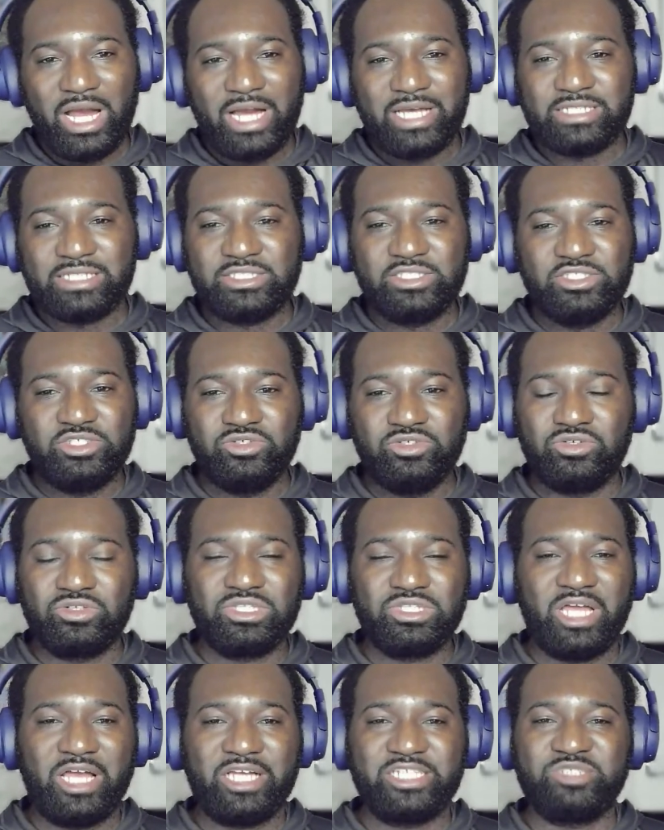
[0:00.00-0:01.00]
ask your
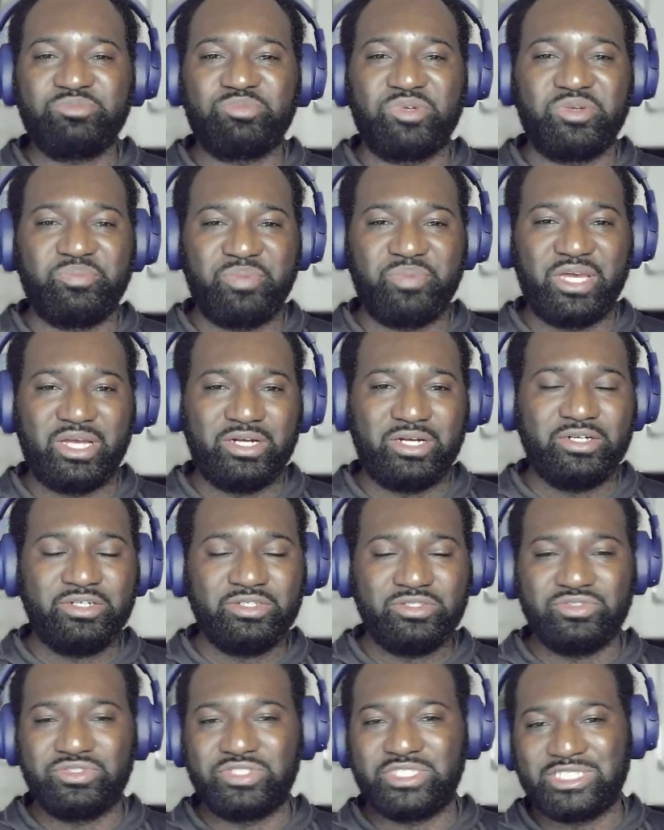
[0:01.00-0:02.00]
tax preparer
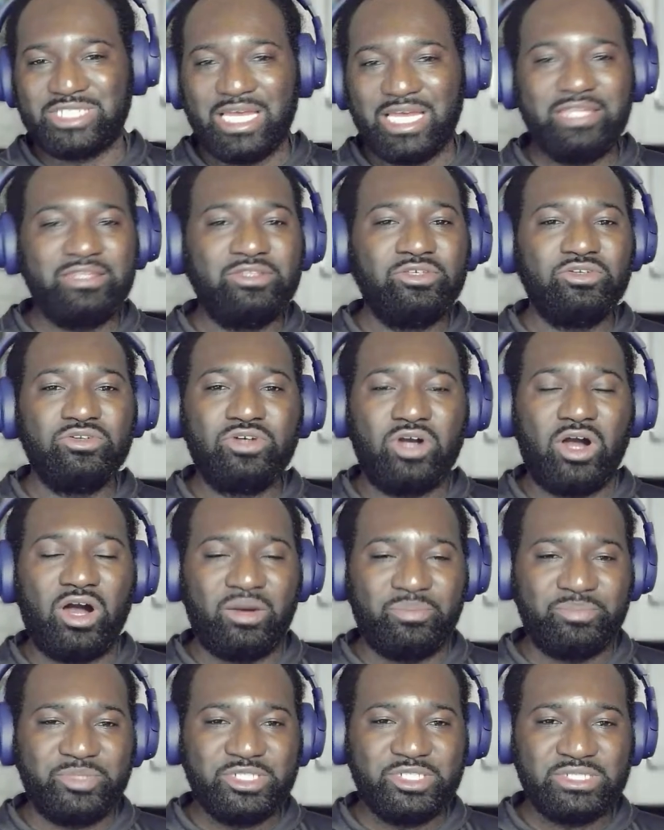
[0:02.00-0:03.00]
to send you
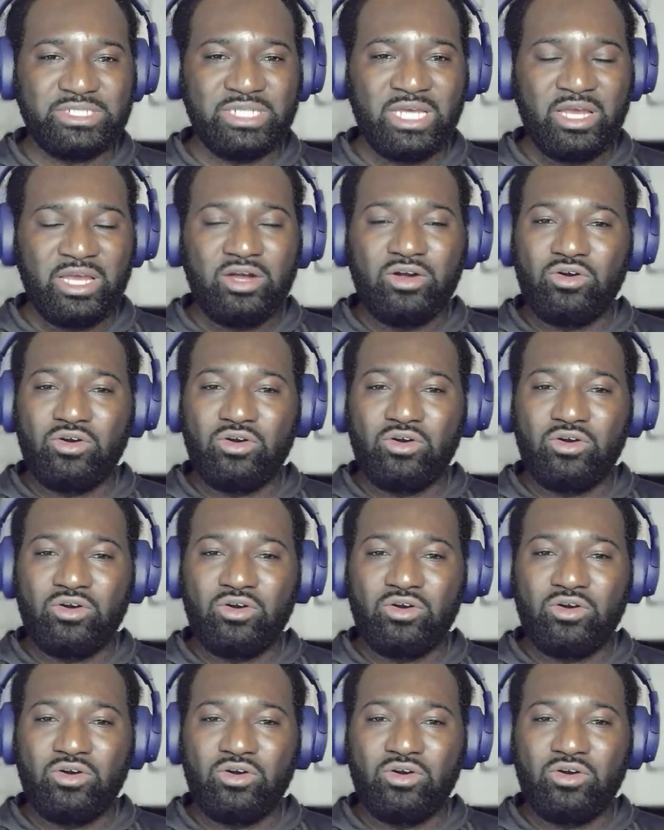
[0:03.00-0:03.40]
copies